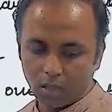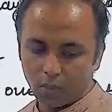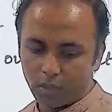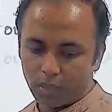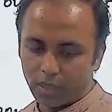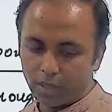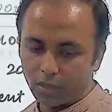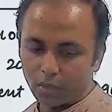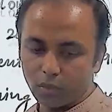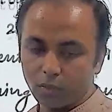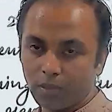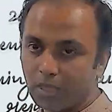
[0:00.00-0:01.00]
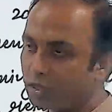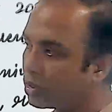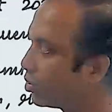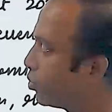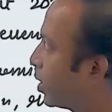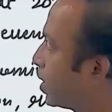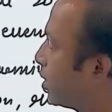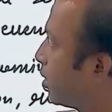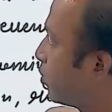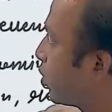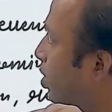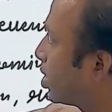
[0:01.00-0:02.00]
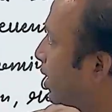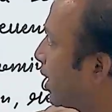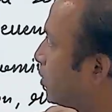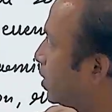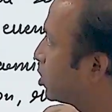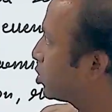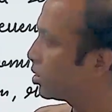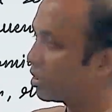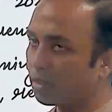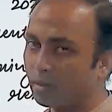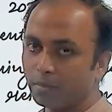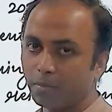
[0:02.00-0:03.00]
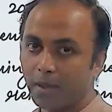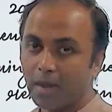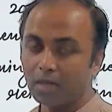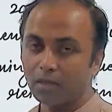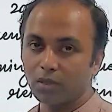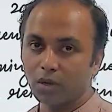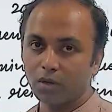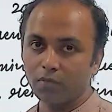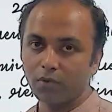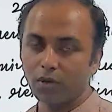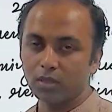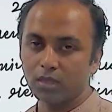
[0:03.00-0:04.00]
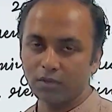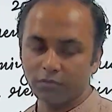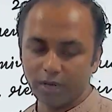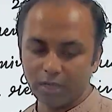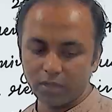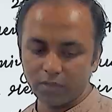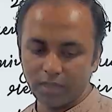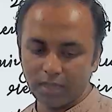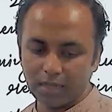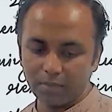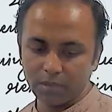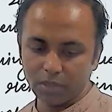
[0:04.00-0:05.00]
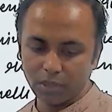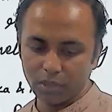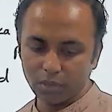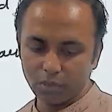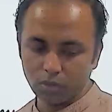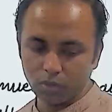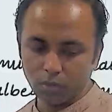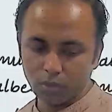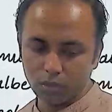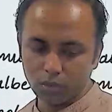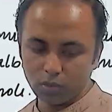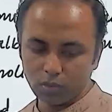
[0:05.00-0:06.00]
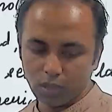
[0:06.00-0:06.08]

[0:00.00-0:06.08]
We need to mention one important dimension, impact of or the effect of the climate change on the monsoon,